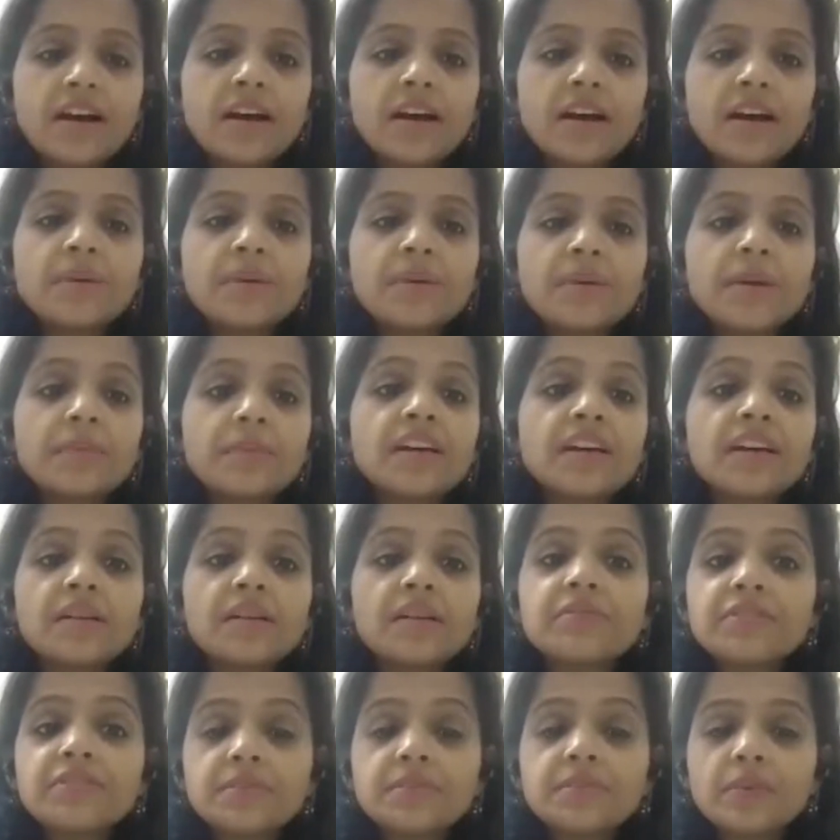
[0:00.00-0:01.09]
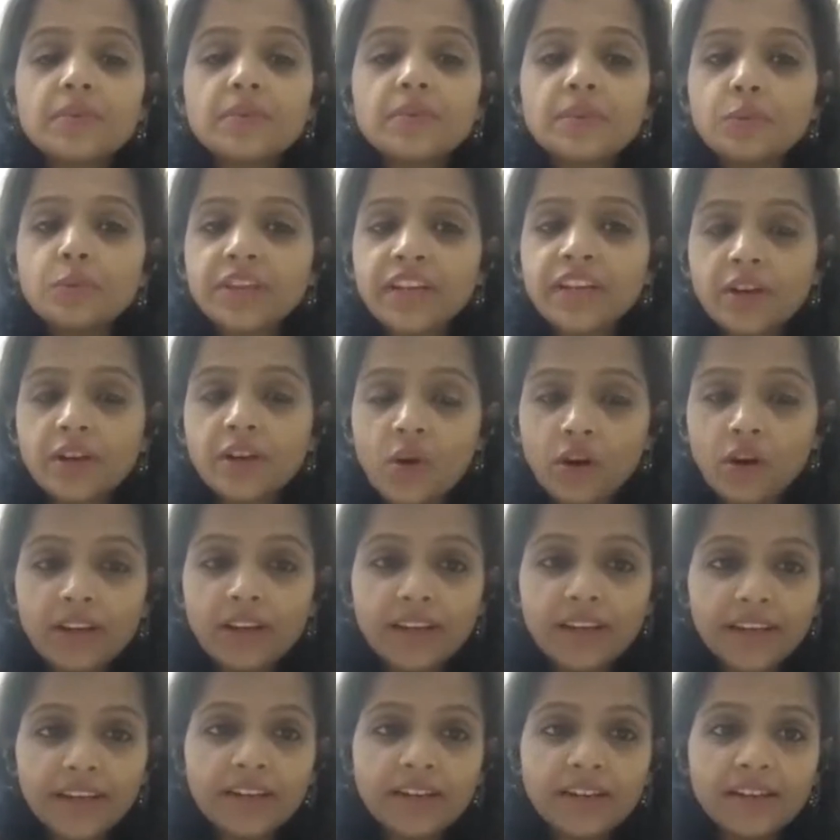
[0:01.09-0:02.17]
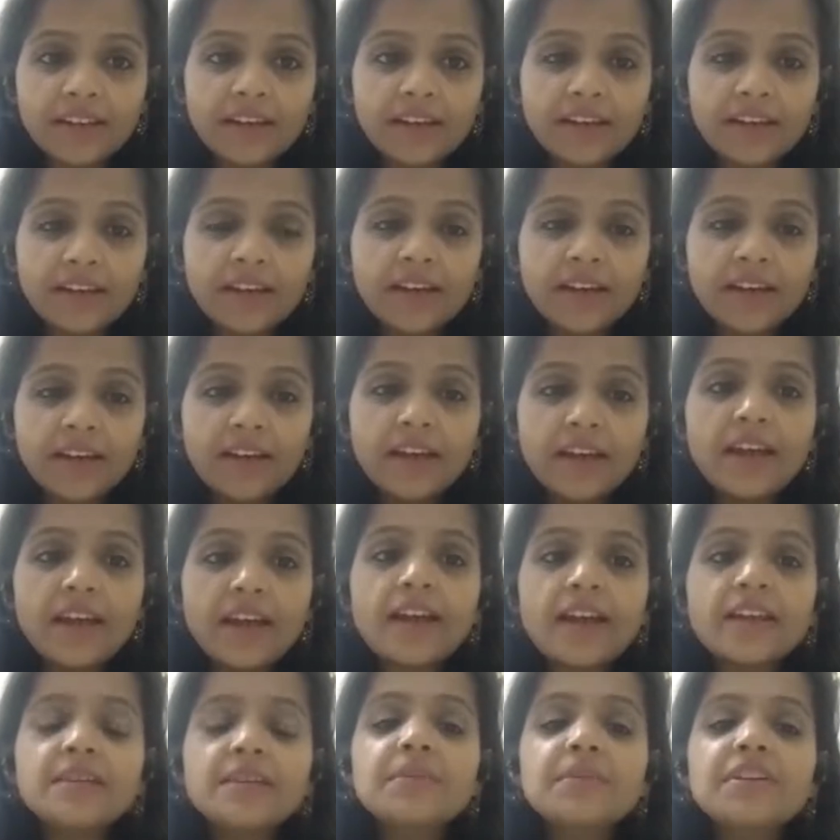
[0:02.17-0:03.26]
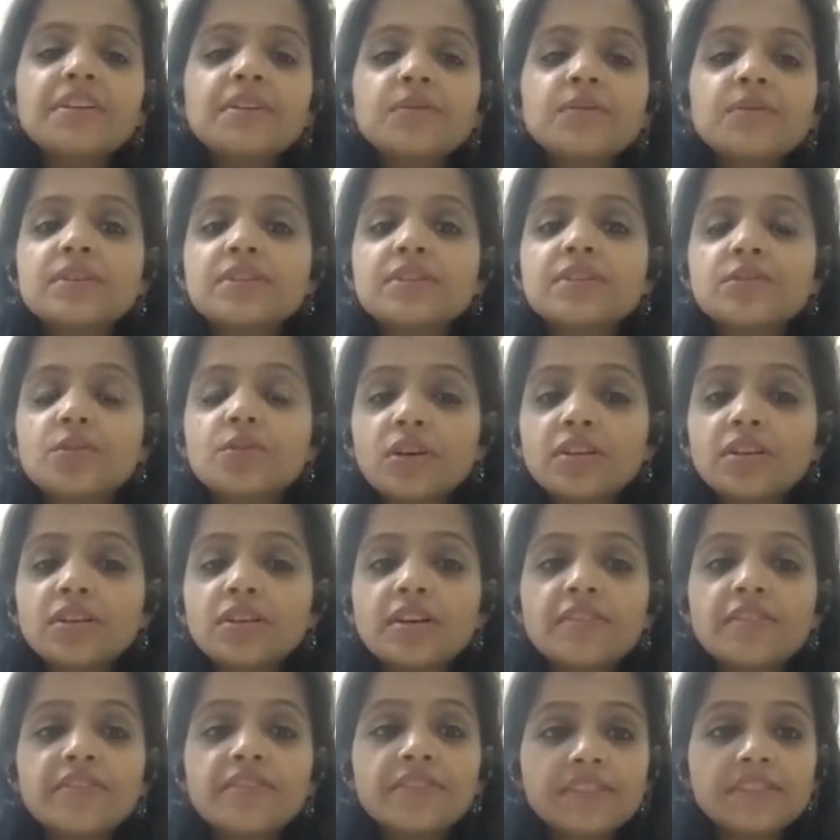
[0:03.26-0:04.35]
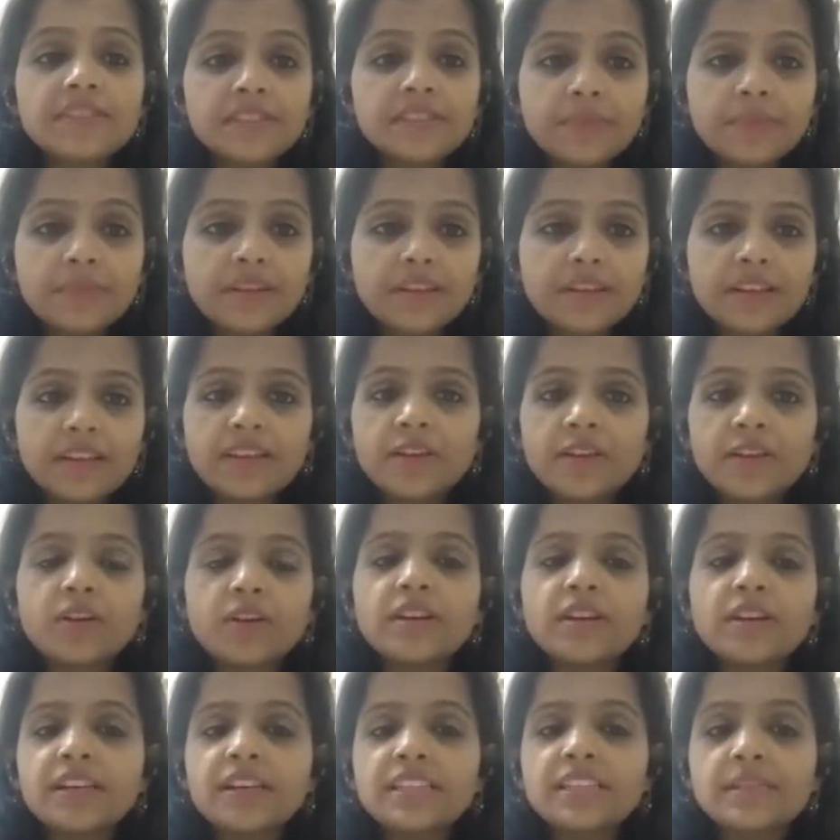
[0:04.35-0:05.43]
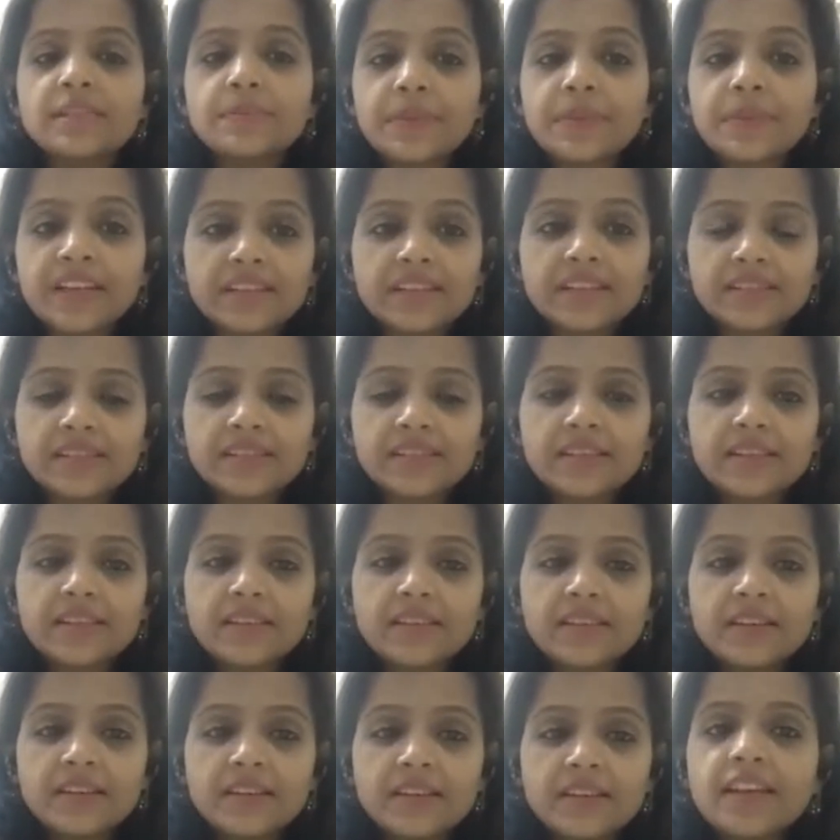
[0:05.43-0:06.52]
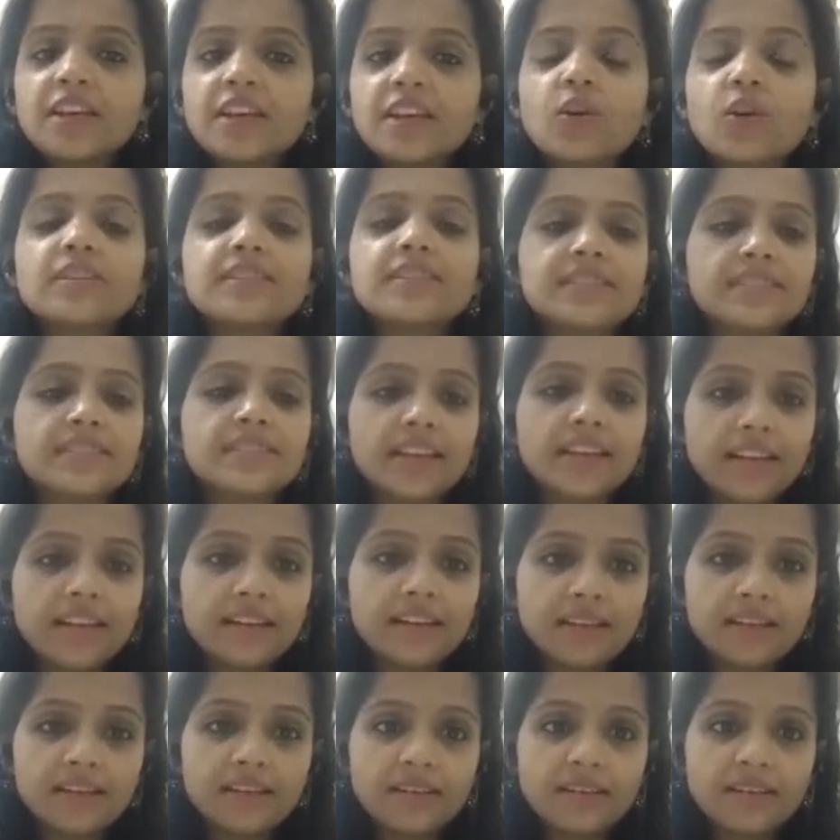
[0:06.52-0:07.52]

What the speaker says: are becoming comfortable with booking online, anybody who is not visible in the online space cannot sell.